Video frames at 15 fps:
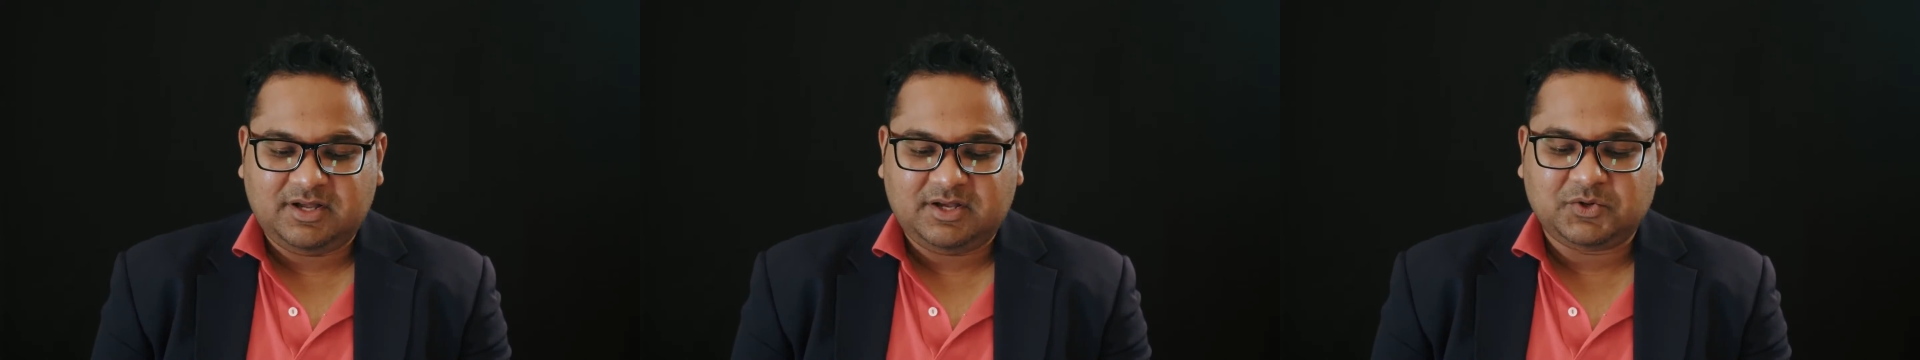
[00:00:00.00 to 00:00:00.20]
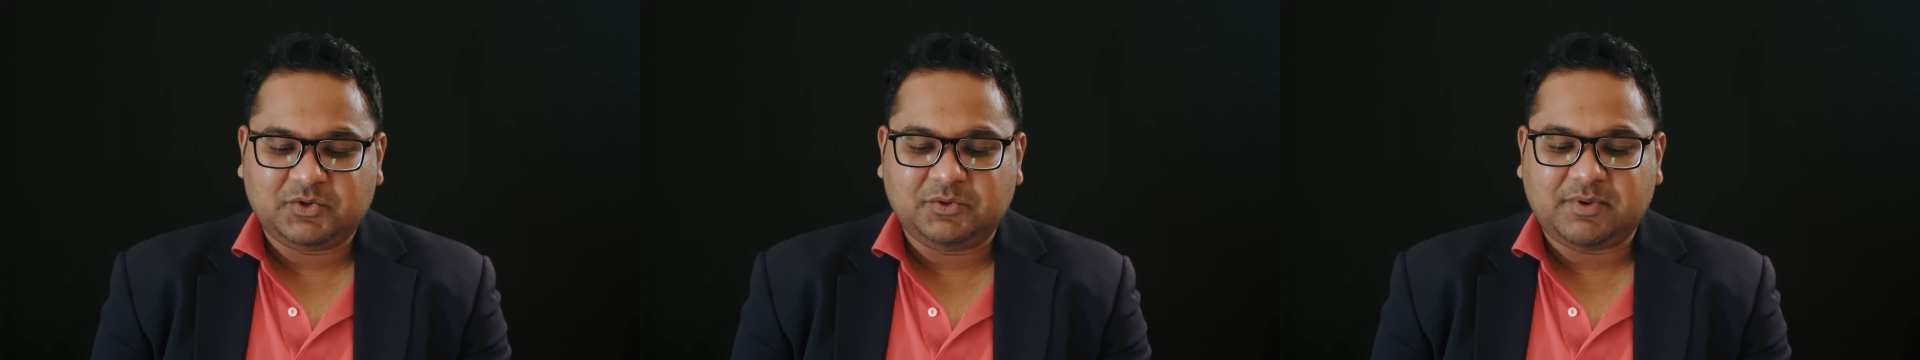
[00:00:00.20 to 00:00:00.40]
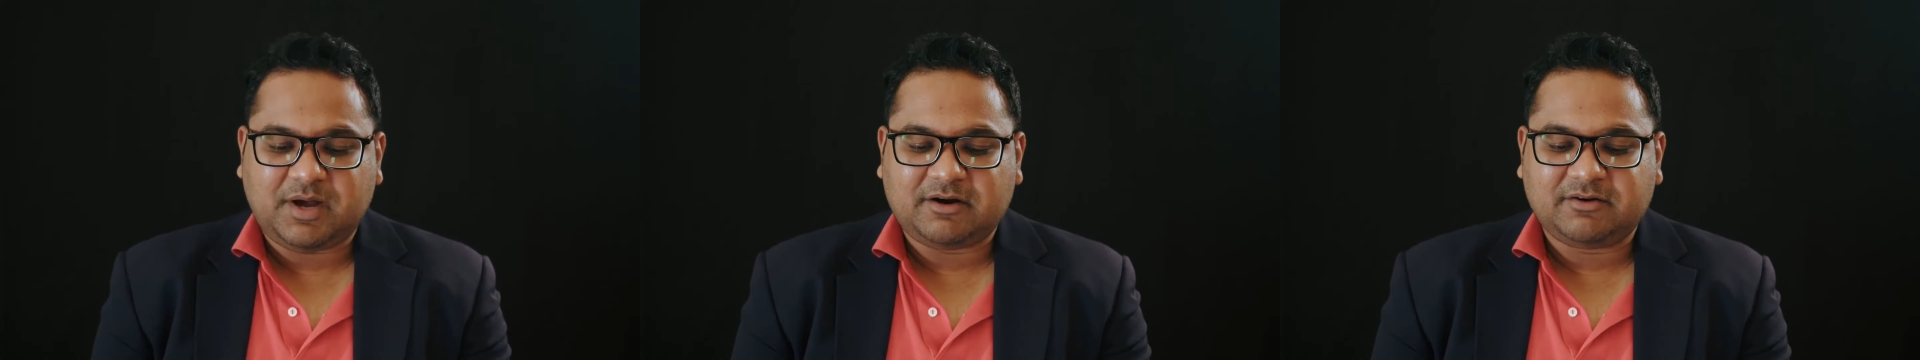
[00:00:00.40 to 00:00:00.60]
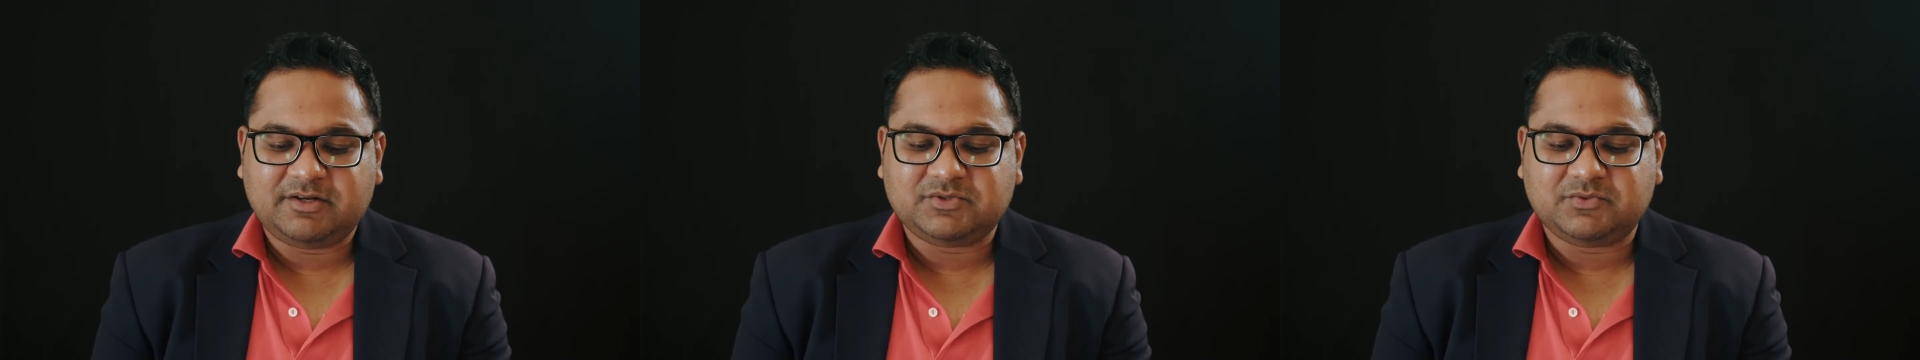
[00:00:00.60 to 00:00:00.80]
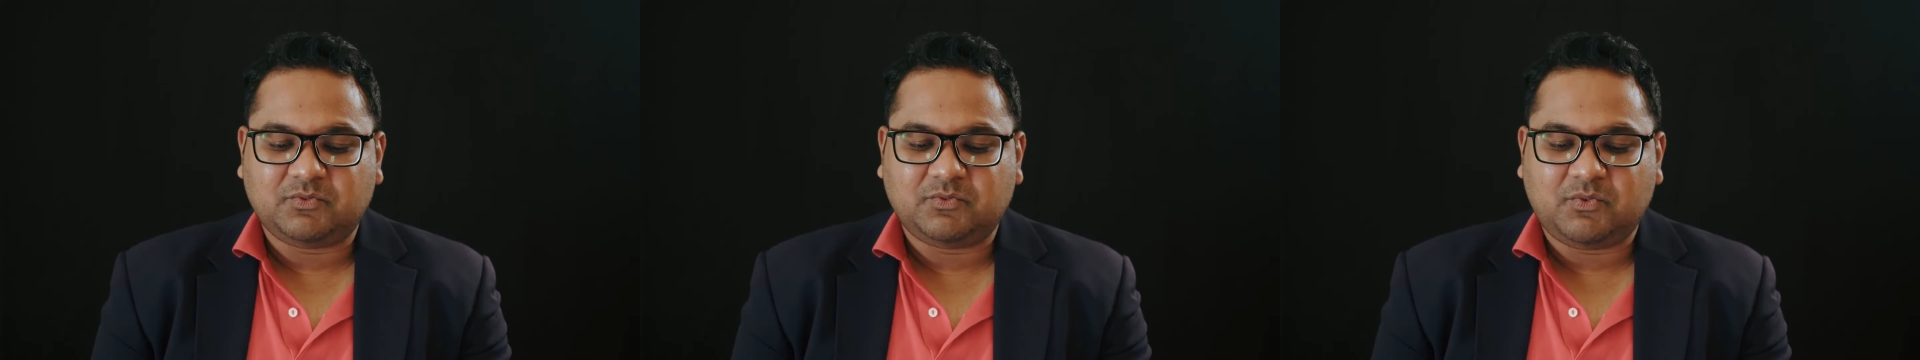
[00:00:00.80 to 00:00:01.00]

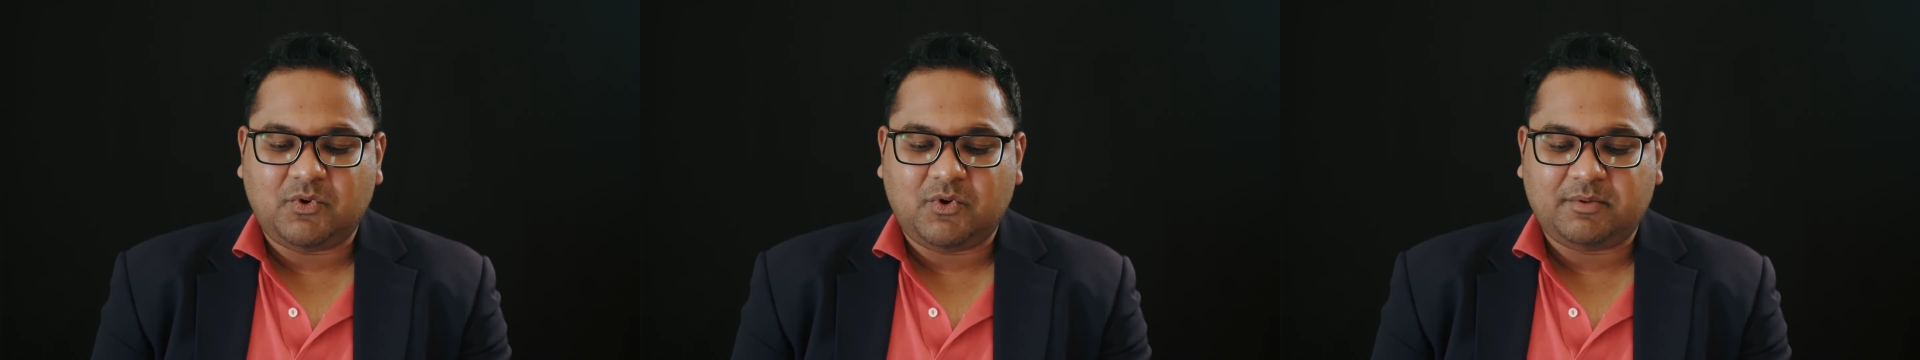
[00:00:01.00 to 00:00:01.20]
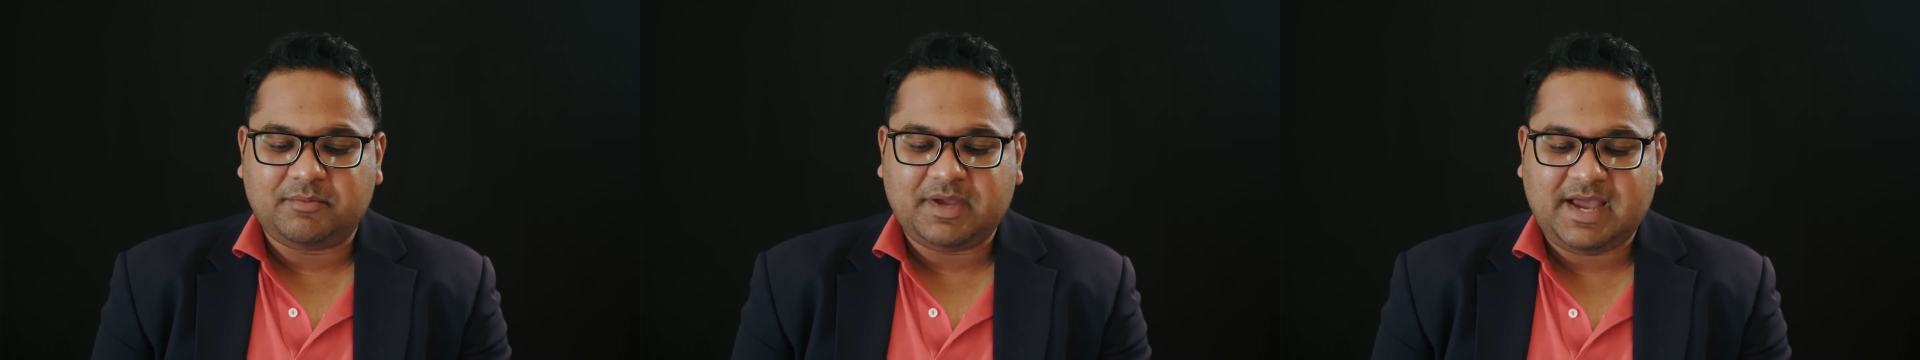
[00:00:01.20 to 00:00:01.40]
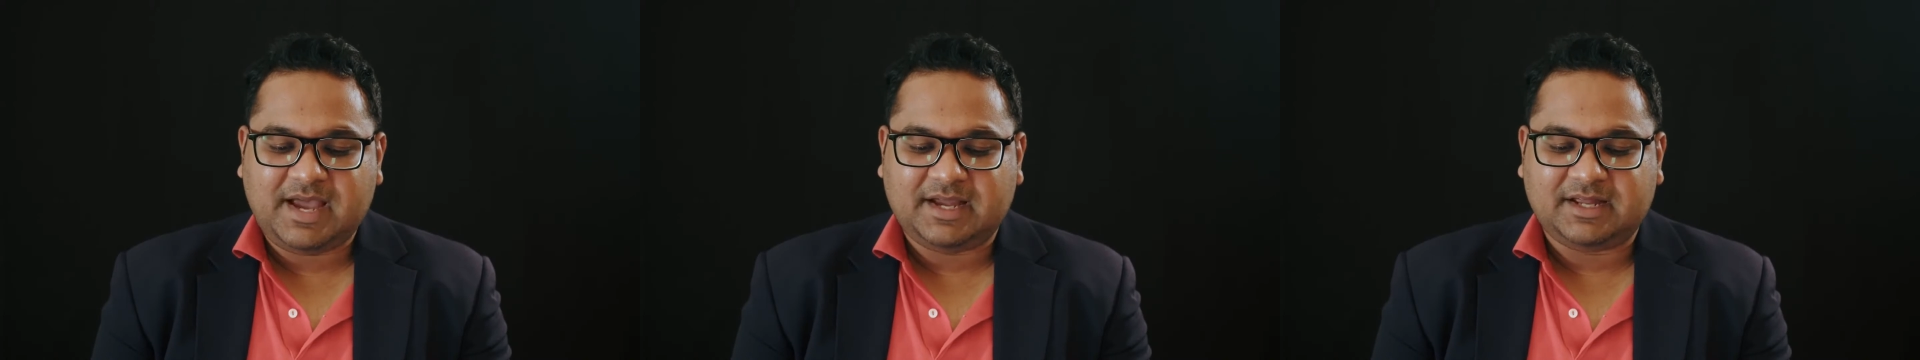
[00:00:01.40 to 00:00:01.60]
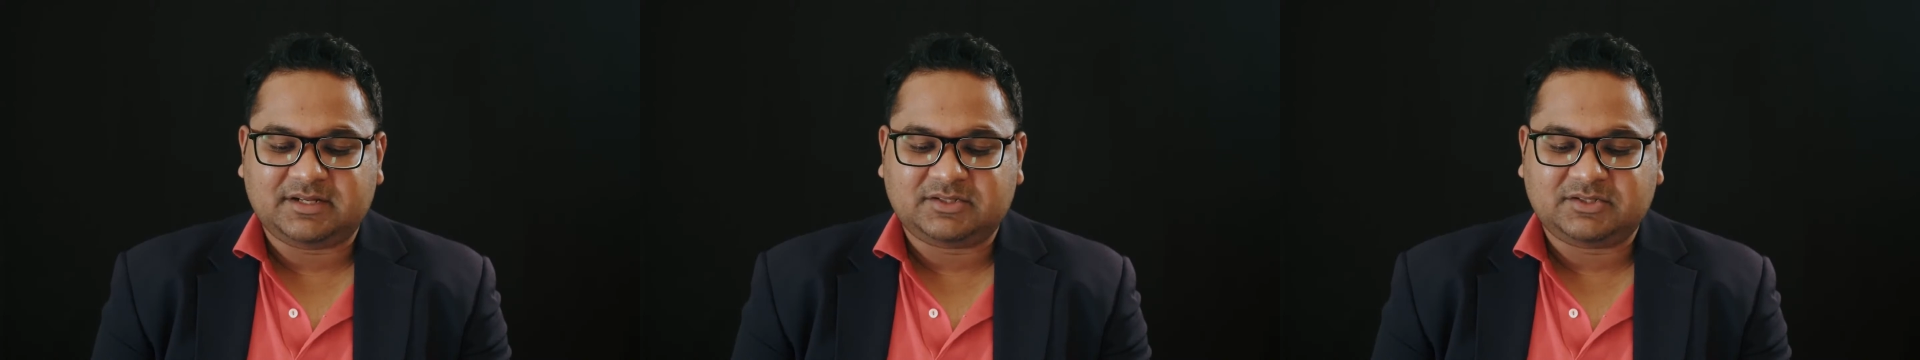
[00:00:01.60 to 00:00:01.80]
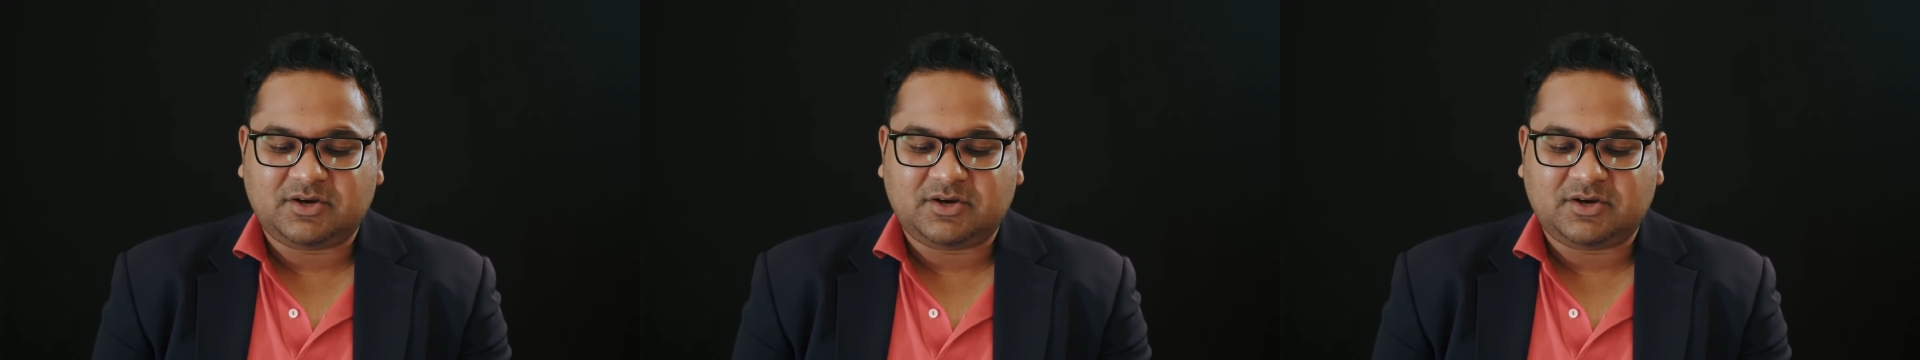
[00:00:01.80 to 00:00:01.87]
Kumari's warm head